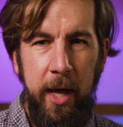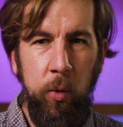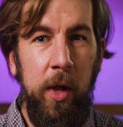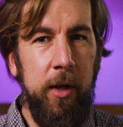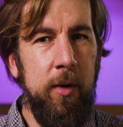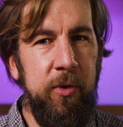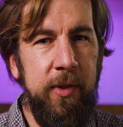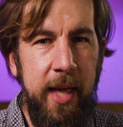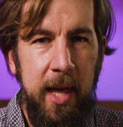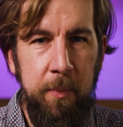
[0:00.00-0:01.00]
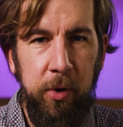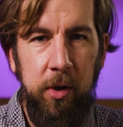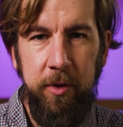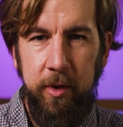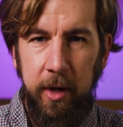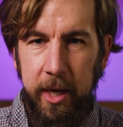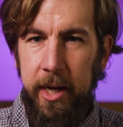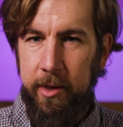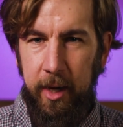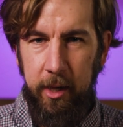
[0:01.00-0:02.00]
and welcome to the April Duncan
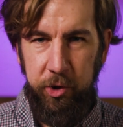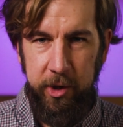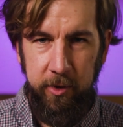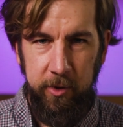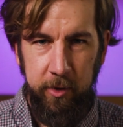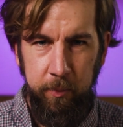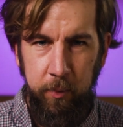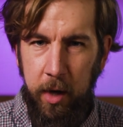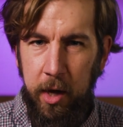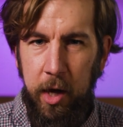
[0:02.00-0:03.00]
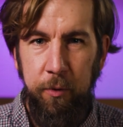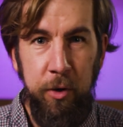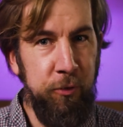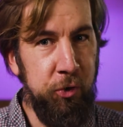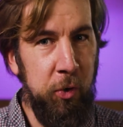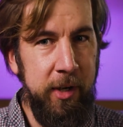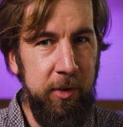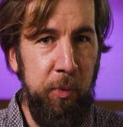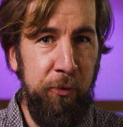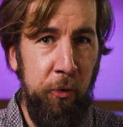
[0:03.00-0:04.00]
Intelligence. If you've joined
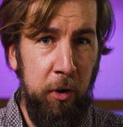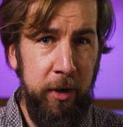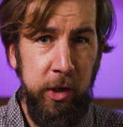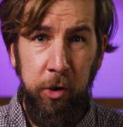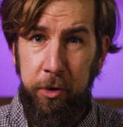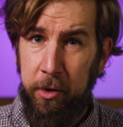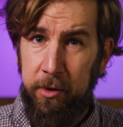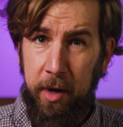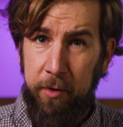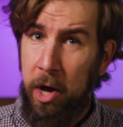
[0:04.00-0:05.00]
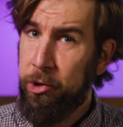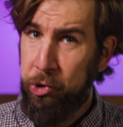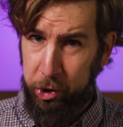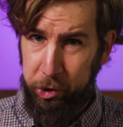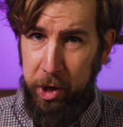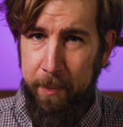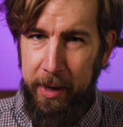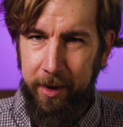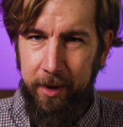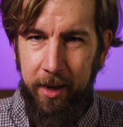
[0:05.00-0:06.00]
us before, you'll notice I've gone shirt
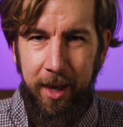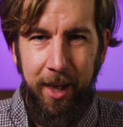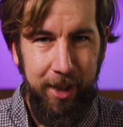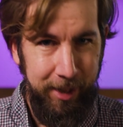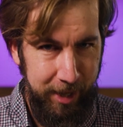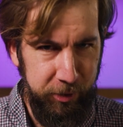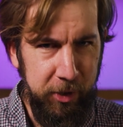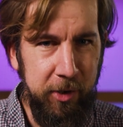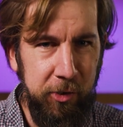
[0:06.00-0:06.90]
shopping. Let's get